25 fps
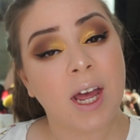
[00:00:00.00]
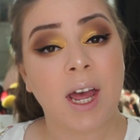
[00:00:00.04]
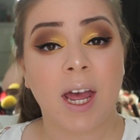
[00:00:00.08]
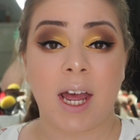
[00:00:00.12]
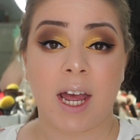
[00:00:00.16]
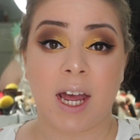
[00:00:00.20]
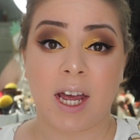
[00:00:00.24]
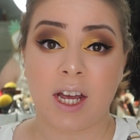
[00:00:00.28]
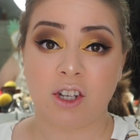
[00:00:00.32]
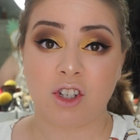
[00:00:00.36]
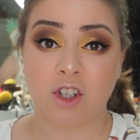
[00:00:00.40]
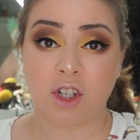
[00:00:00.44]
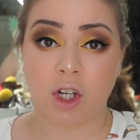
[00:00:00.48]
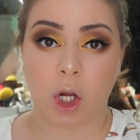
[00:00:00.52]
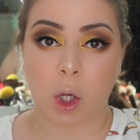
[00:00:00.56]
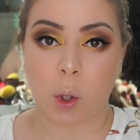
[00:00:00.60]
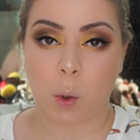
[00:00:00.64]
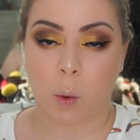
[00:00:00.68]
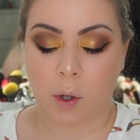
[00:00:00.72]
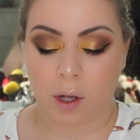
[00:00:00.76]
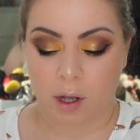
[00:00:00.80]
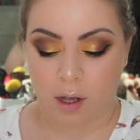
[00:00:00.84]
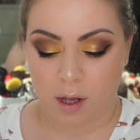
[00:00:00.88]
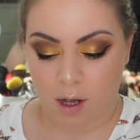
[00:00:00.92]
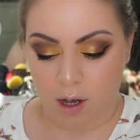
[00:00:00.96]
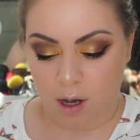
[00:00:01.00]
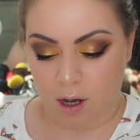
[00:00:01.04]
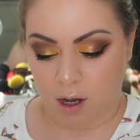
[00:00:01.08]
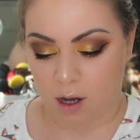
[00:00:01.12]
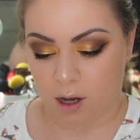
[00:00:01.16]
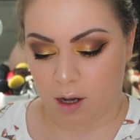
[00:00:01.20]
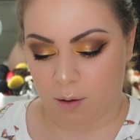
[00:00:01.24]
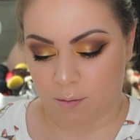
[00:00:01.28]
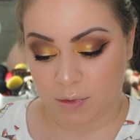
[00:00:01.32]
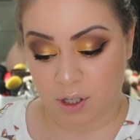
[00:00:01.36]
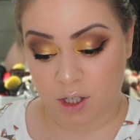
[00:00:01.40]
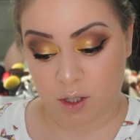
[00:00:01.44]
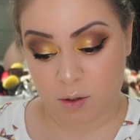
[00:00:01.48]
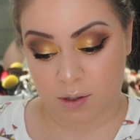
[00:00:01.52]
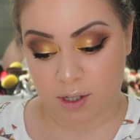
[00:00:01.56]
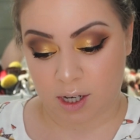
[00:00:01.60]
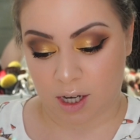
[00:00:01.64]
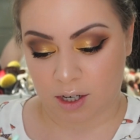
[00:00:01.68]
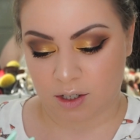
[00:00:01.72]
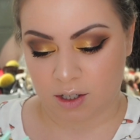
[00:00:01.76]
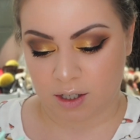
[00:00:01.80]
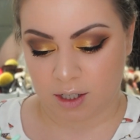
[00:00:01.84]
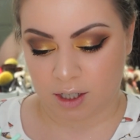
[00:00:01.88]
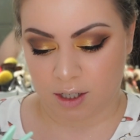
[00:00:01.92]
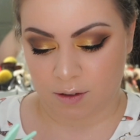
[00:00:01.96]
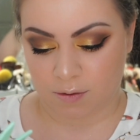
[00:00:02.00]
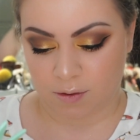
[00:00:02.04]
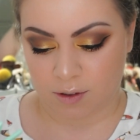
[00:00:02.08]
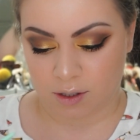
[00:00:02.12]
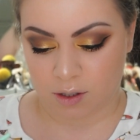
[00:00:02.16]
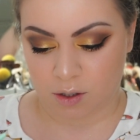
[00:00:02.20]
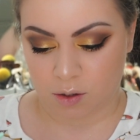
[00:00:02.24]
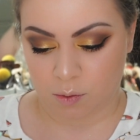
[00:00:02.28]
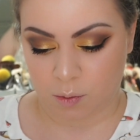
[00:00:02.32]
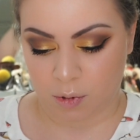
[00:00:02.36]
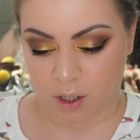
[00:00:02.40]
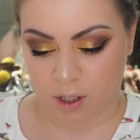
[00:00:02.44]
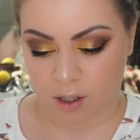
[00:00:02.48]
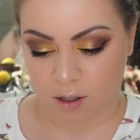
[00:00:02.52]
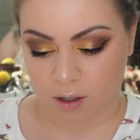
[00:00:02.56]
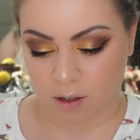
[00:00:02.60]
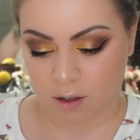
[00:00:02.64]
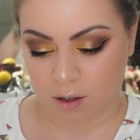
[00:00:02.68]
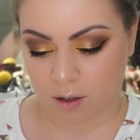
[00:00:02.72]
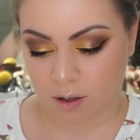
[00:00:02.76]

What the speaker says: Angela. This was actually given to me